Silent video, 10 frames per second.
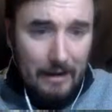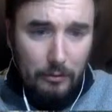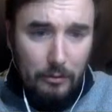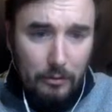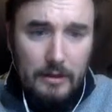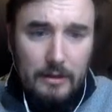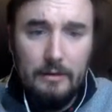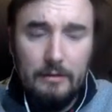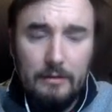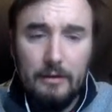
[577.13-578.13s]

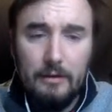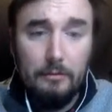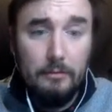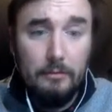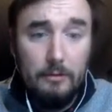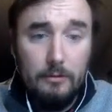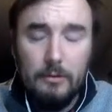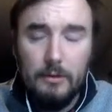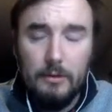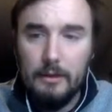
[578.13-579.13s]
Ekphora is a really
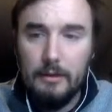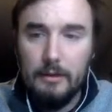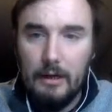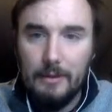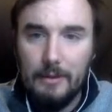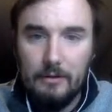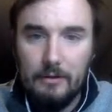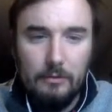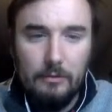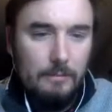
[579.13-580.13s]
cool one,
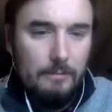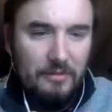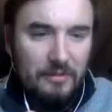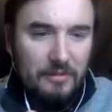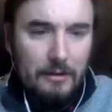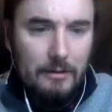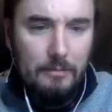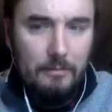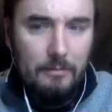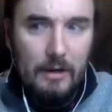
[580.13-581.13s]
like a cool
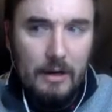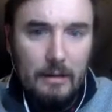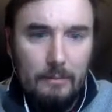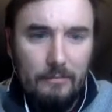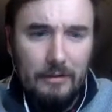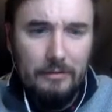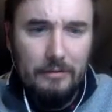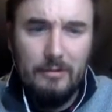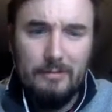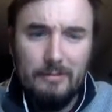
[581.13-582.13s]
snail
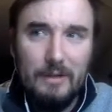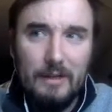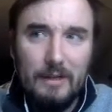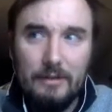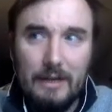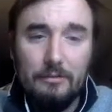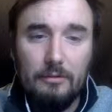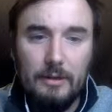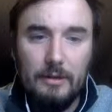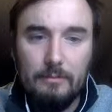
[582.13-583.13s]
fossil, or I guess
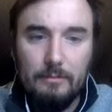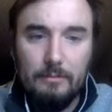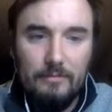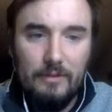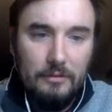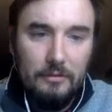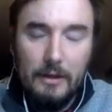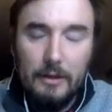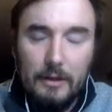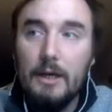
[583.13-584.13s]
gastropod
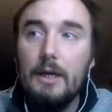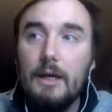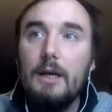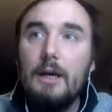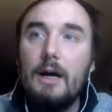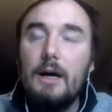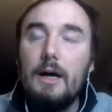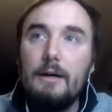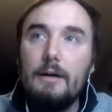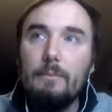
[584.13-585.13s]
fossil thing.
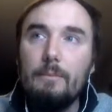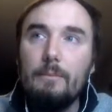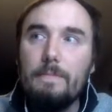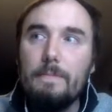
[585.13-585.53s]
I